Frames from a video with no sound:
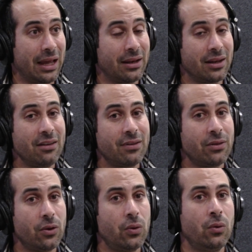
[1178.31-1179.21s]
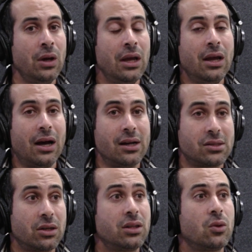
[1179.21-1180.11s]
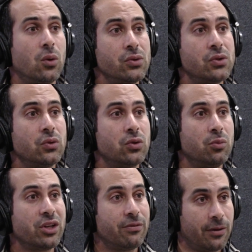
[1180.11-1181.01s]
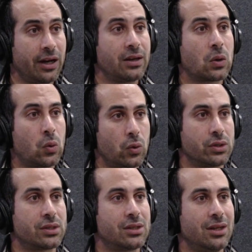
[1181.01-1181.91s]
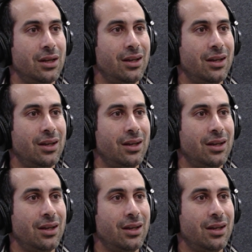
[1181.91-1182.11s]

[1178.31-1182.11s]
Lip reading: And even though I started also to modify the course